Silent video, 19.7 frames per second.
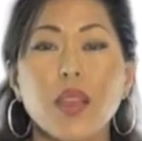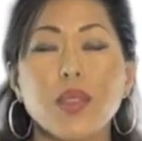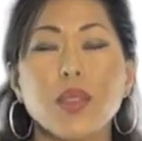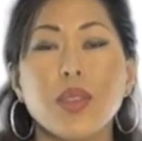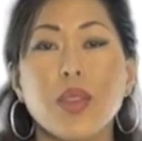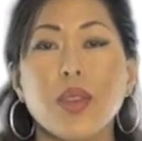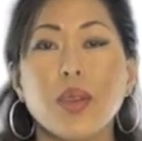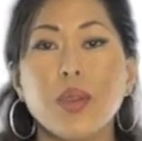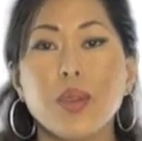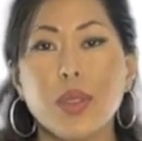
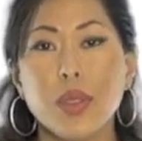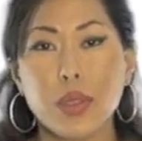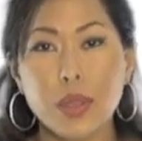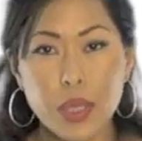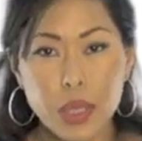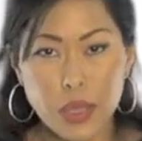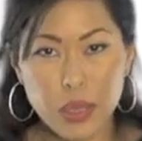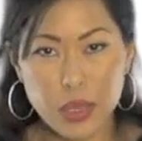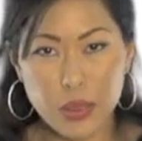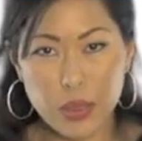So you
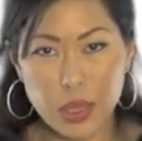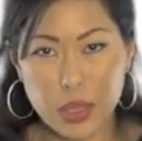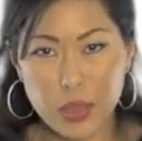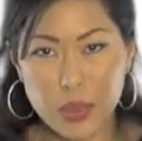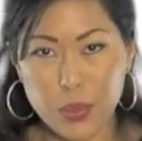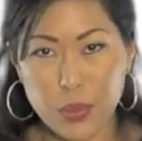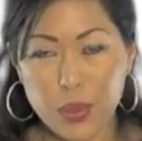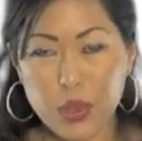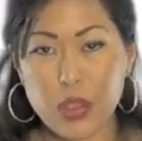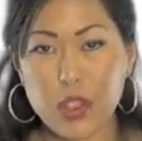can do
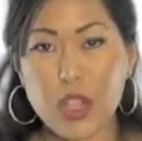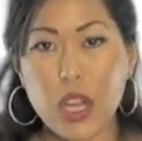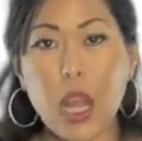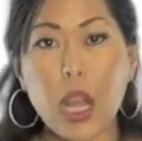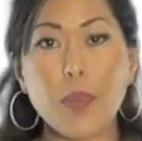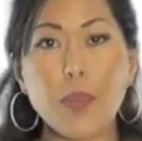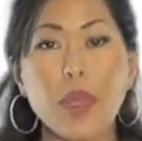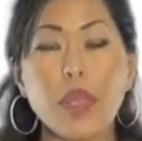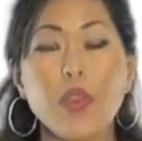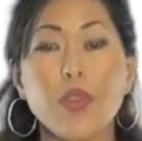this
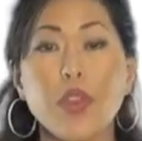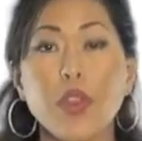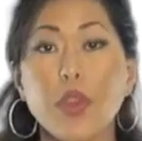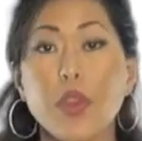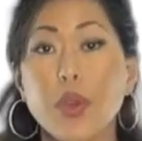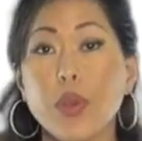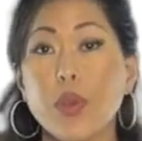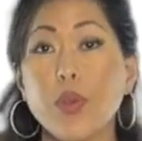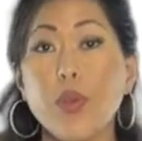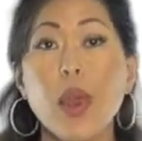workshop if
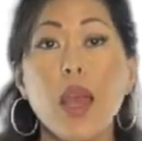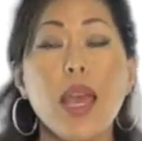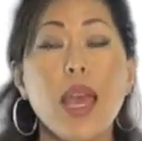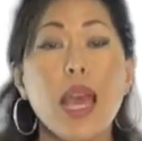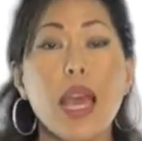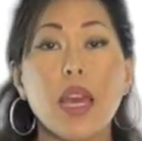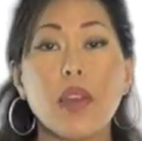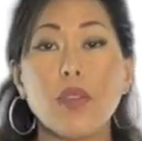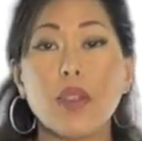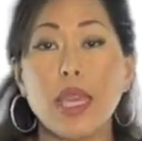you
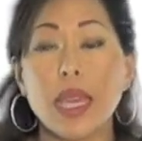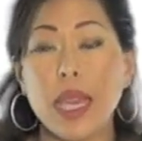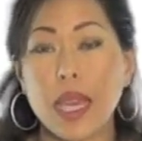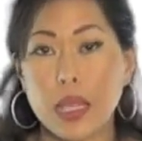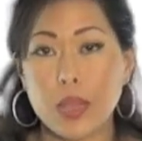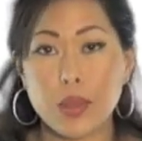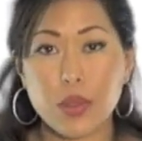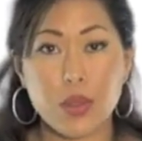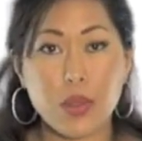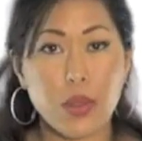have
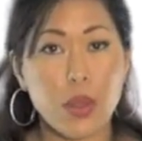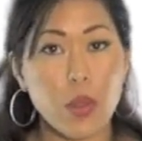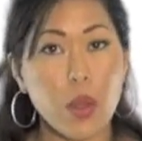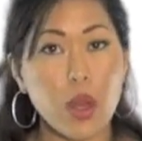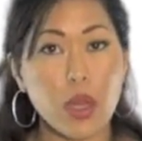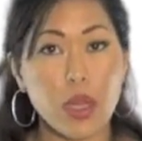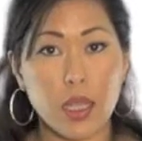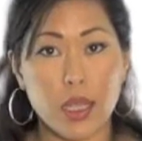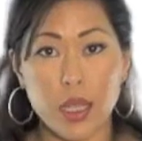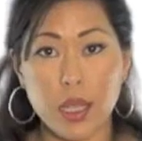cancer and you
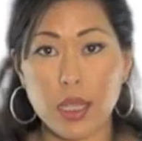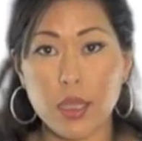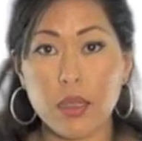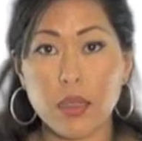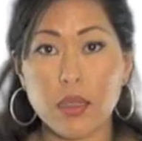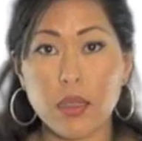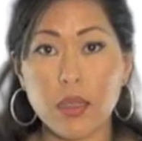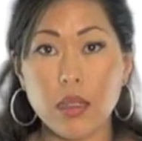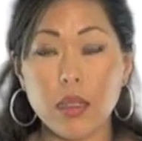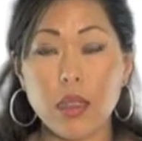want to
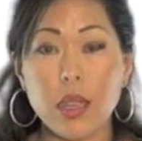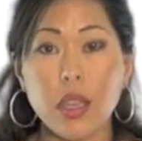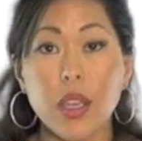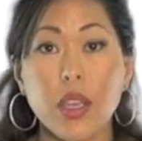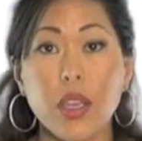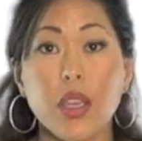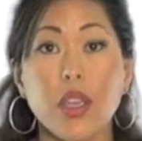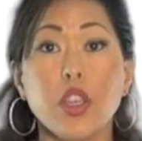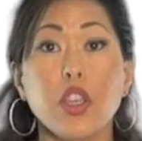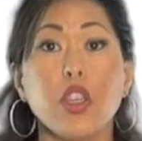heal,
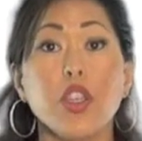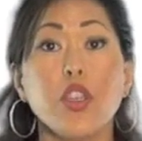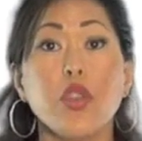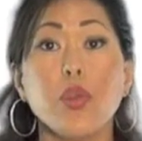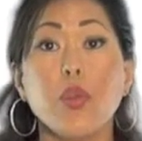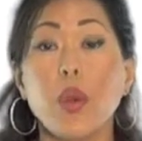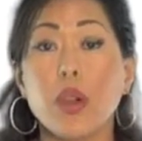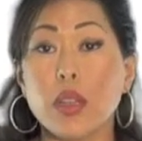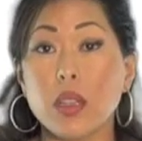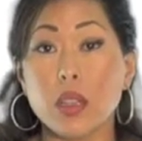
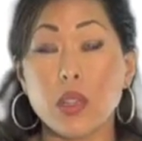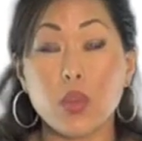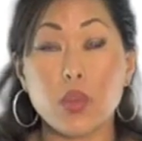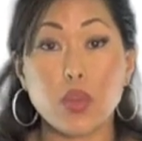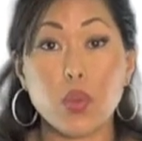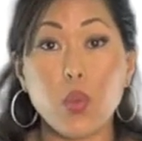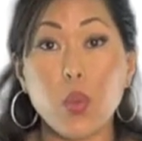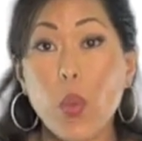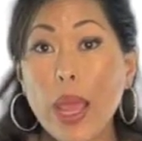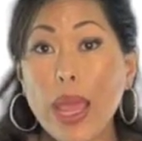you want to
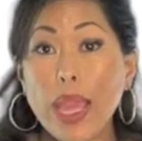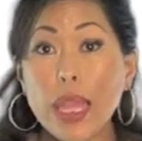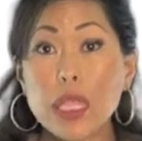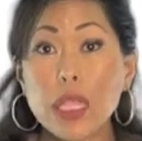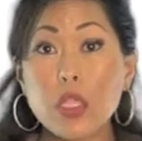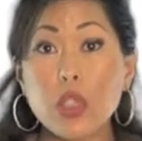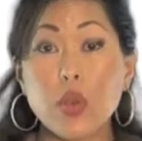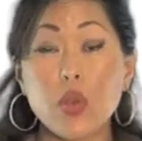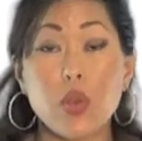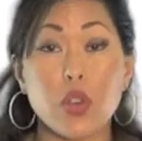lose
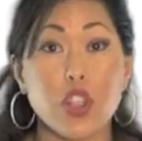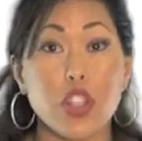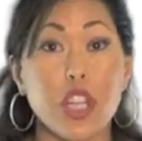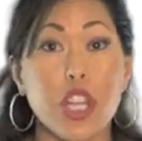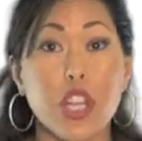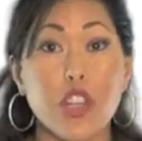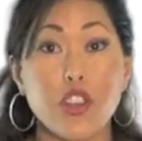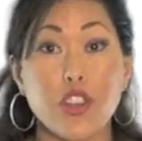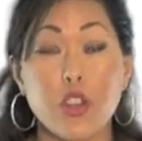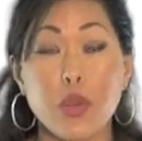weight or
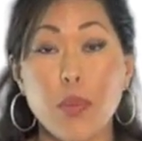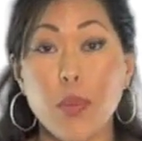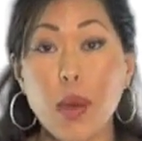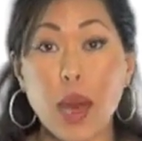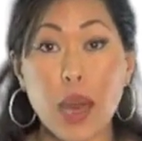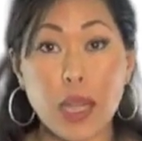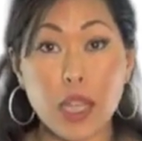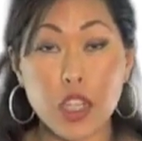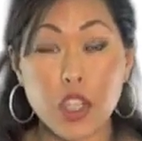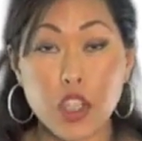change your
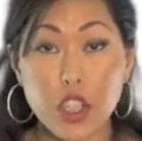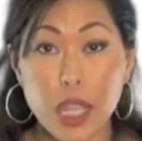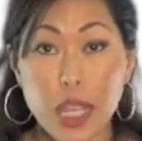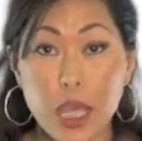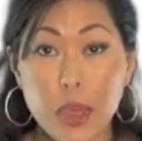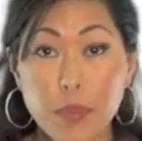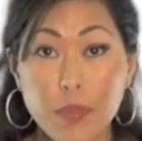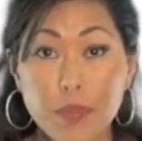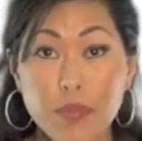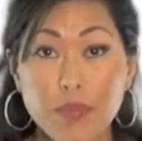body
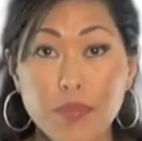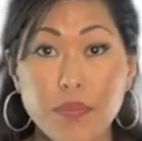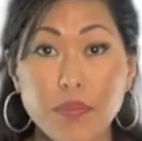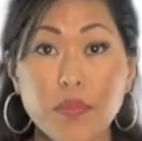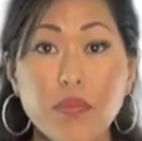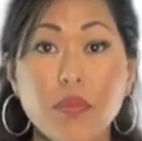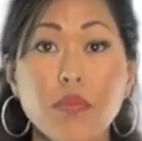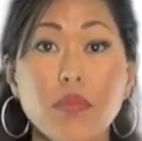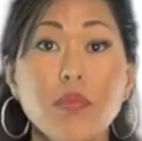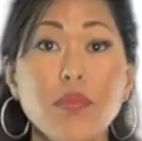shape,
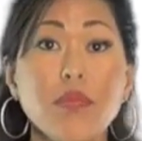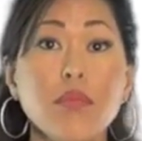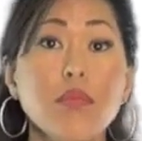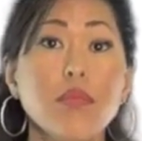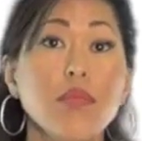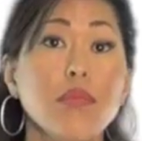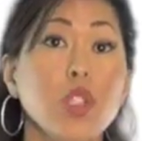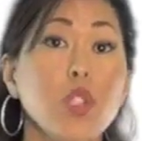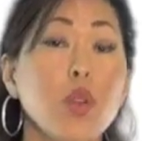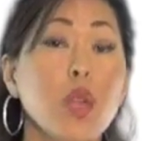
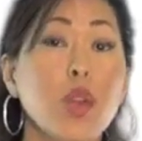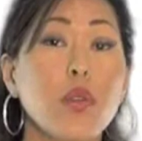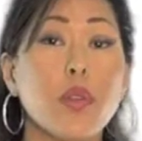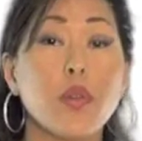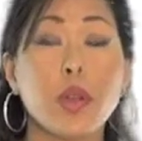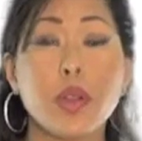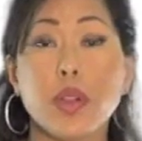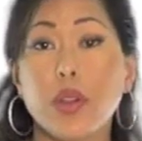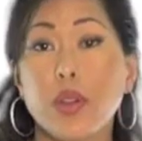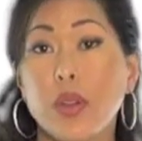you have a
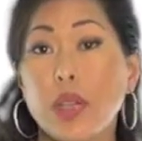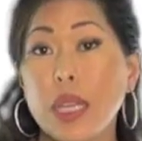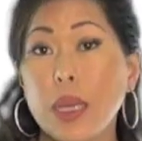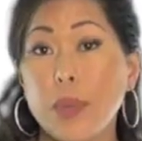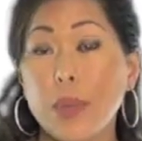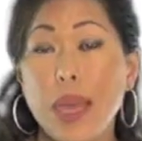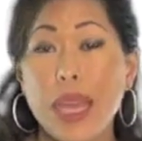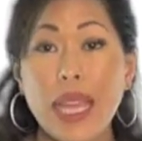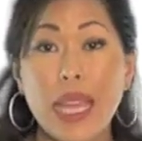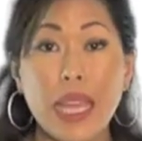
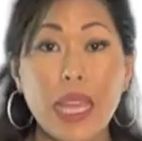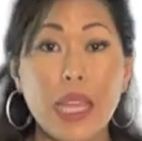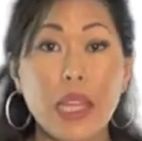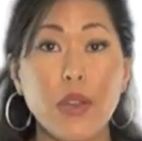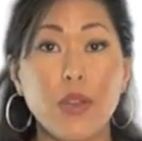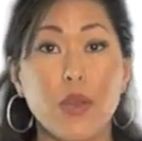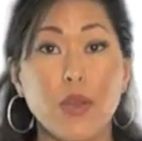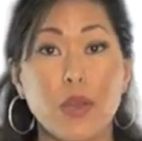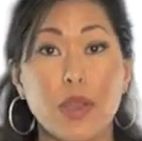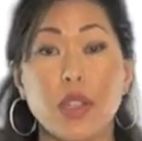recurring
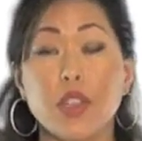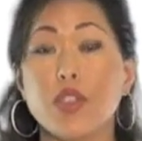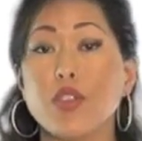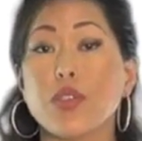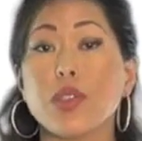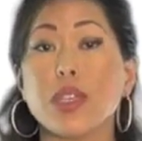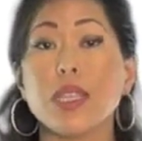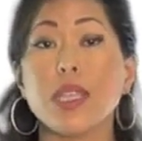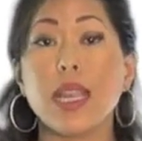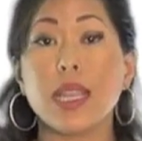pain or
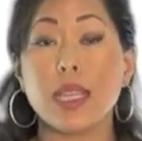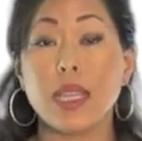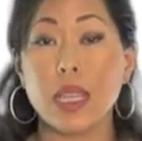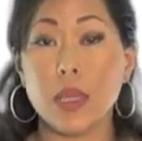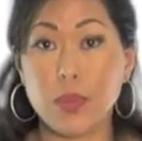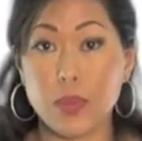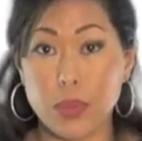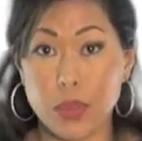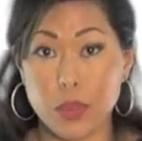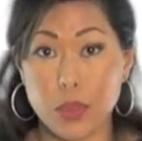injury that
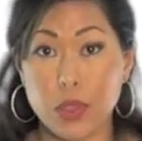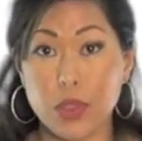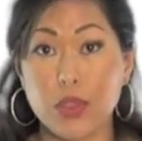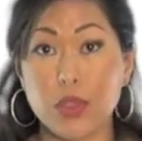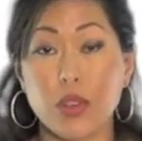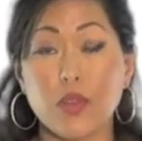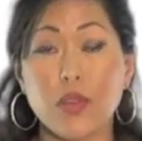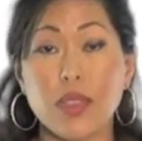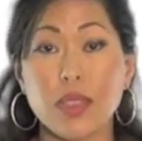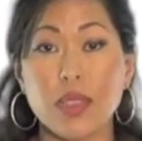keeps
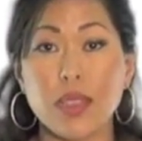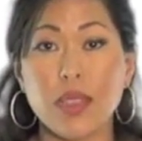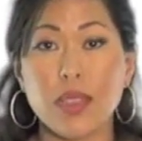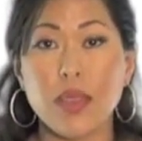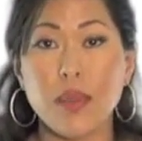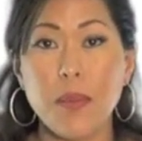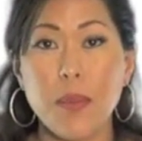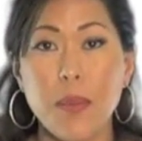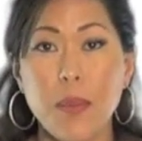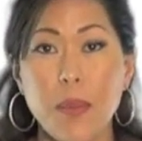
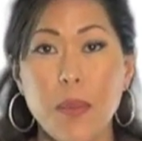resurfacing.